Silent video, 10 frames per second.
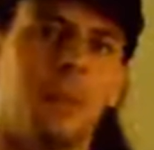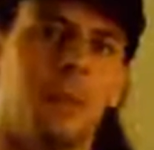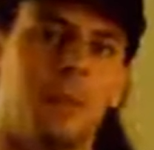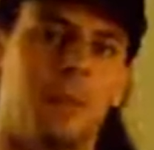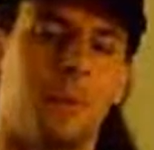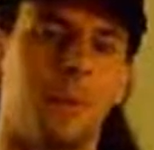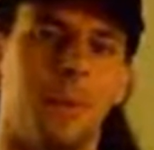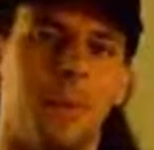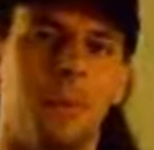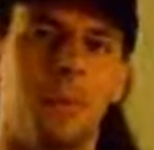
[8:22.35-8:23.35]
Those four
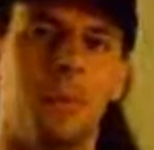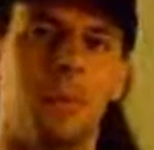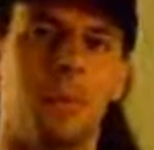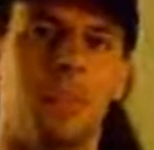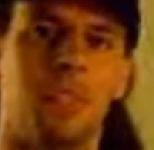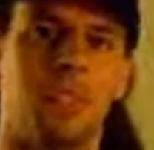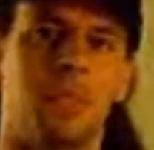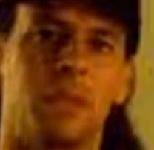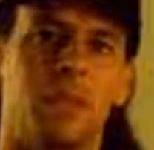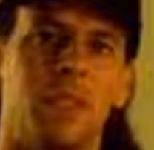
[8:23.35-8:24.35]
finger manipulation
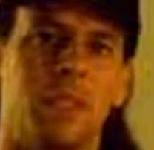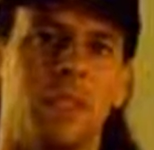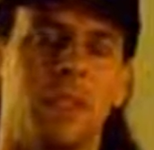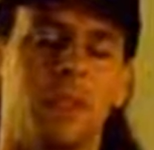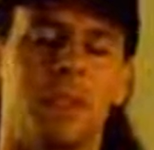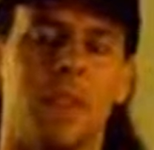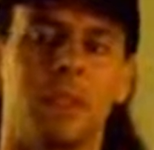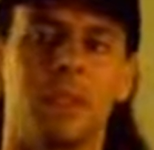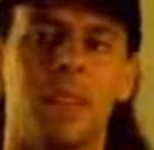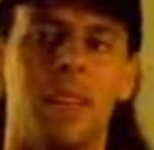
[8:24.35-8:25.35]
exercises, do those
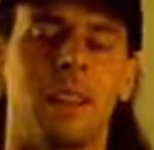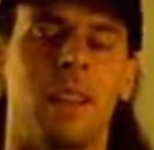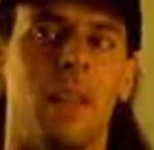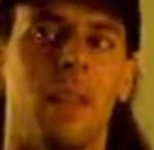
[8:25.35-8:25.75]
every day.